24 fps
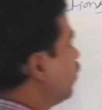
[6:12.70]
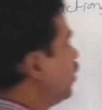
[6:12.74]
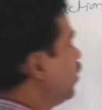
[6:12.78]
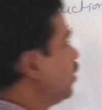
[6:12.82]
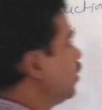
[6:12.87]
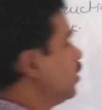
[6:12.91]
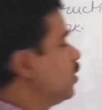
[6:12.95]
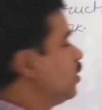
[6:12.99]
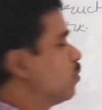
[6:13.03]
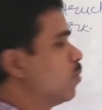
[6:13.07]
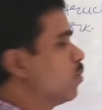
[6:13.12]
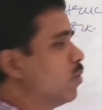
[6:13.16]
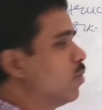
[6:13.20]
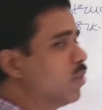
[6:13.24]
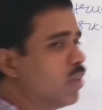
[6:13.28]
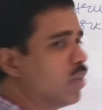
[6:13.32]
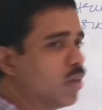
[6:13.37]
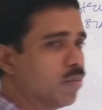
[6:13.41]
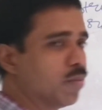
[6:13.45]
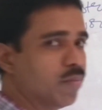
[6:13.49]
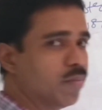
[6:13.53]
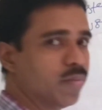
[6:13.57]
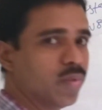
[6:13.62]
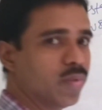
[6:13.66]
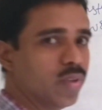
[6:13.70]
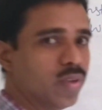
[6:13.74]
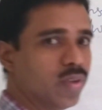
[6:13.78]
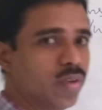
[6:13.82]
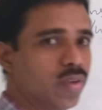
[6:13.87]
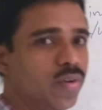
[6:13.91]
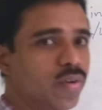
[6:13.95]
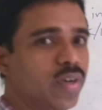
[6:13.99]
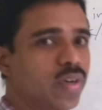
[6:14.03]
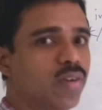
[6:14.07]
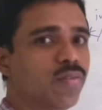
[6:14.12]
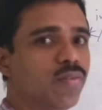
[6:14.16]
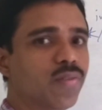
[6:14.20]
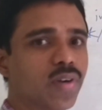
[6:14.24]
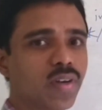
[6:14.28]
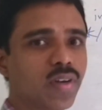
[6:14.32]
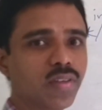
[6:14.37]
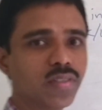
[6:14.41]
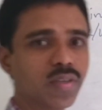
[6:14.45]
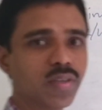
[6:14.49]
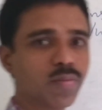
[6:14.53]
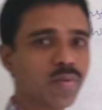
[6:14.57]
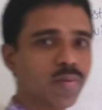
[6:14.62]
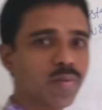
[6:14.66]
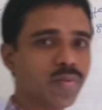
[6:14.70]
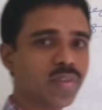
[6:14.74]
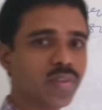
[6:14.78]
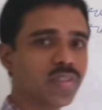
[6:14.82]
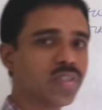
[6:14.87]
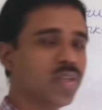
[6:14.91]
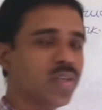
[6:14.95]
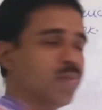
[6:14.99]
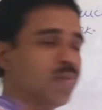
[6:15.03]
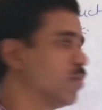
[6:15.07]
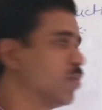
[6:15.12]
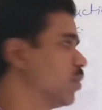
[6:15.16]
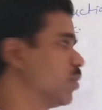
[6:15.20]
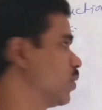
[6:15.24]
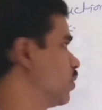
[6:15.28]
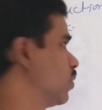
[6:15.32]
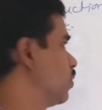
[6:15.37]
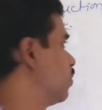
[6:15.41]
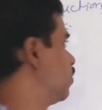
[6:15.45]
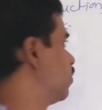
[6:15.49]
finish this program, you need to follow some of the steps.